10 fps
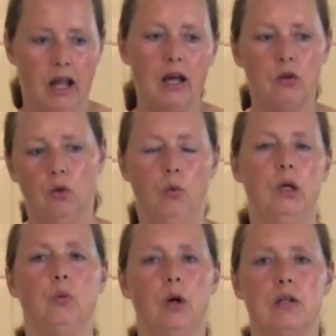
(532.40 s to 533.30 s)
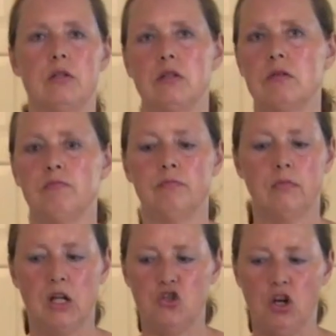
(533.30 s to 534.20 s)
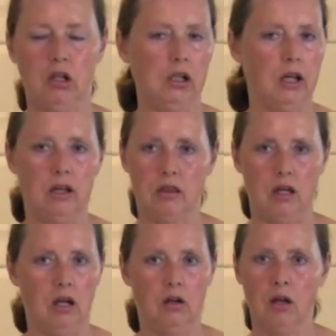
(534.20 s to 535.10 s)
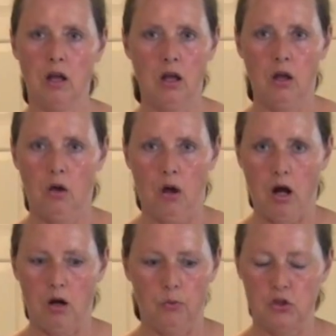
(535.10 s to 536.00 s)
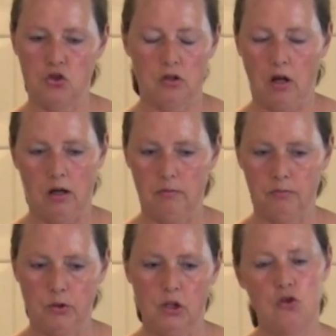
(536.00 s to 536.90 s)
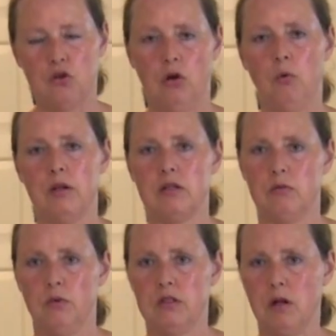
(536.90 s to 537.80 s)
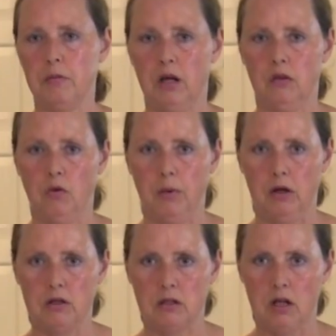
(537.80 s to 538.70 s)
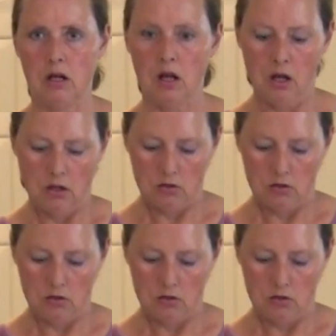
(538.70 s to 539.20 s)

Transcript: I don't know what it was, a jelly-like thing, which I'm pretty sure was some kind of a parasite.